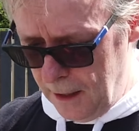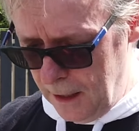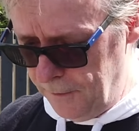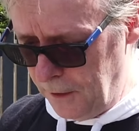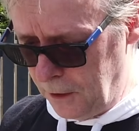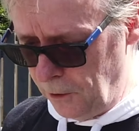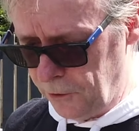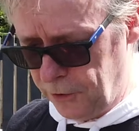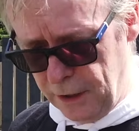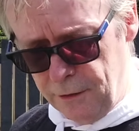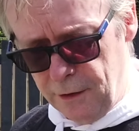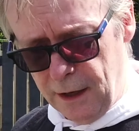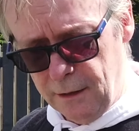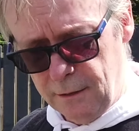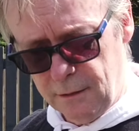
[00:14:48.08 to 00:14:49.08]
If you're
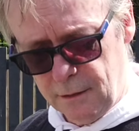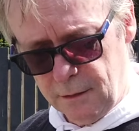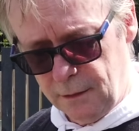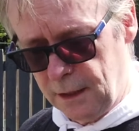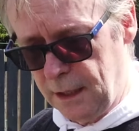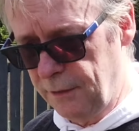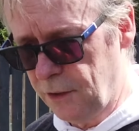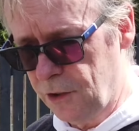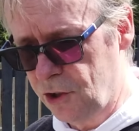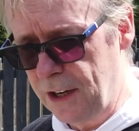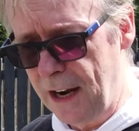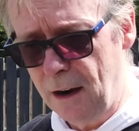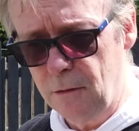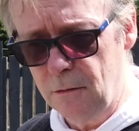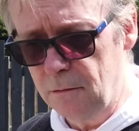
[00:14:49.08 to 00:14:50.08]
considering it, give us a
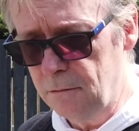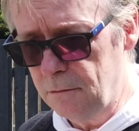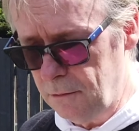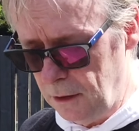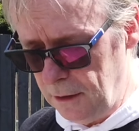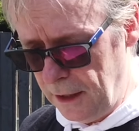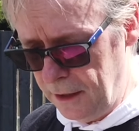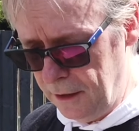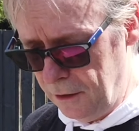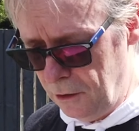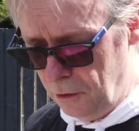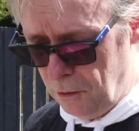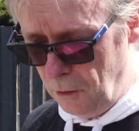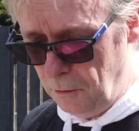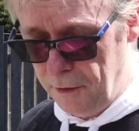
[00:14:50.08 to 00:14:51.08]
shout. We'll let you
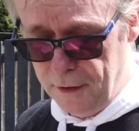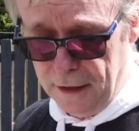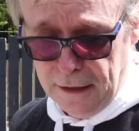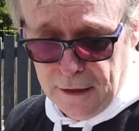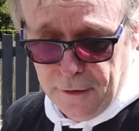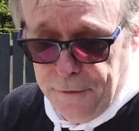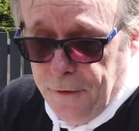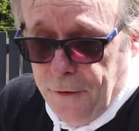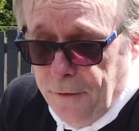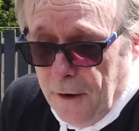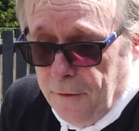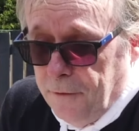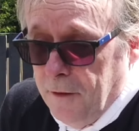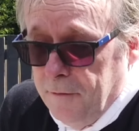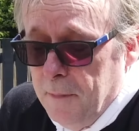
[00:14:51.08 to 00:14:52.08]
know what we think
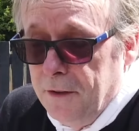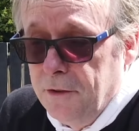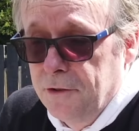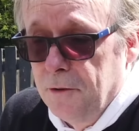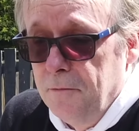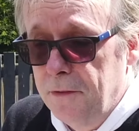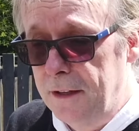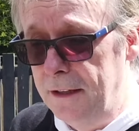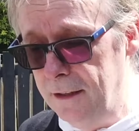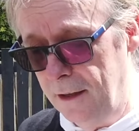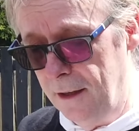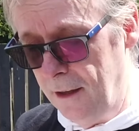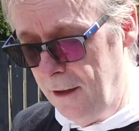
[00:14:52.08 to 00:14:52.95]
if we've missed something.